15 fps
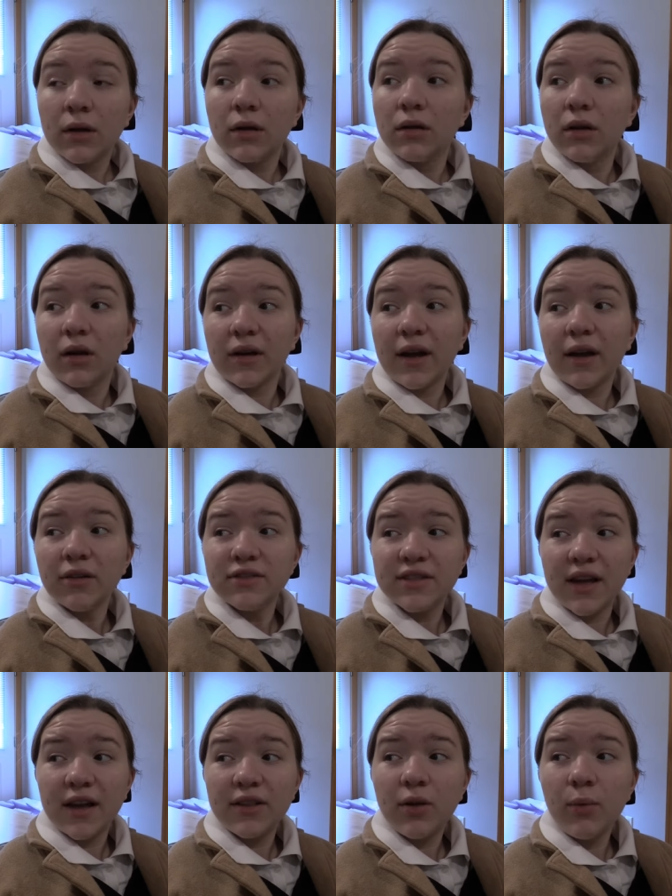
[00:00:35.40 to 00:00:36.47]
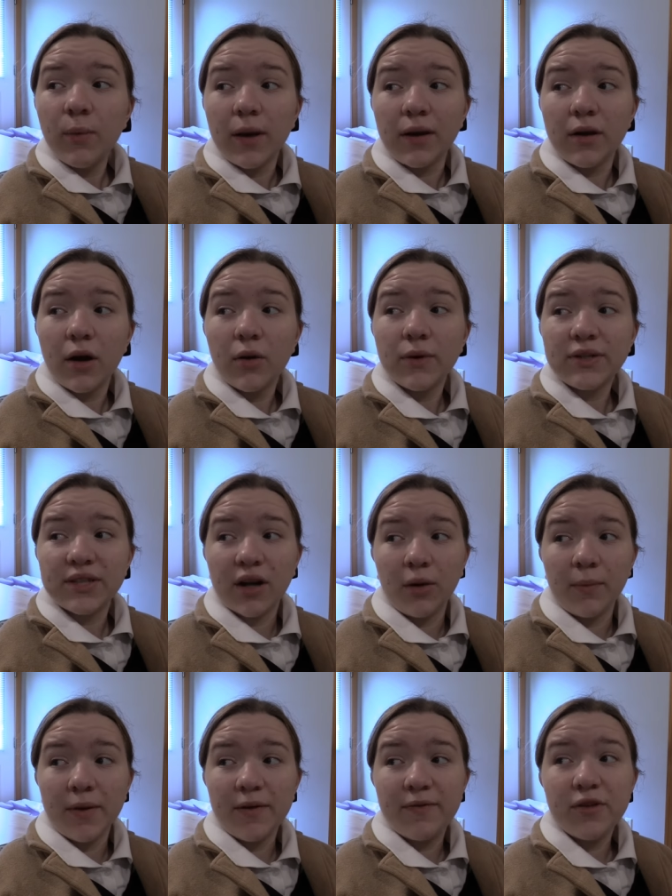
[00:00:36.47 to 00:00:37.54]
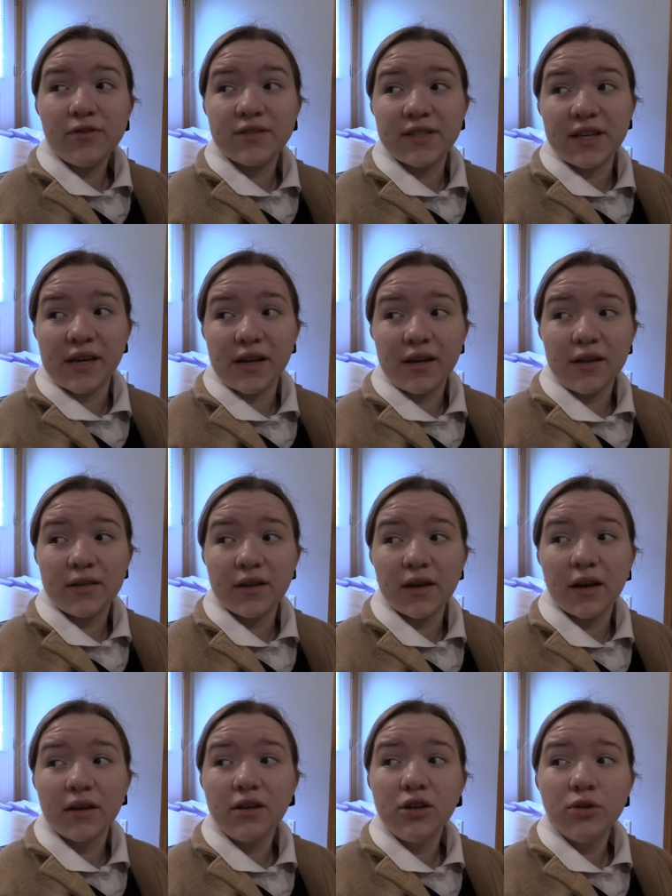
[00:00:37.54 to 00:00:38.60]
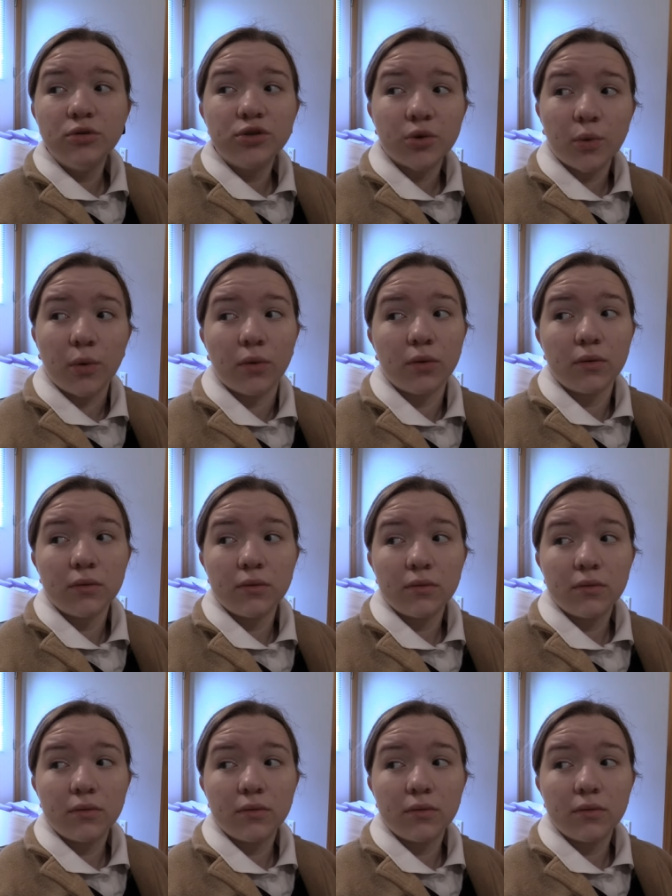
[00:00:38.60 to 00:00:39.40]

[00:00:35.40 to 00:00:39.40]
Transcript: Look outside the window and tell me if you see anything unusual.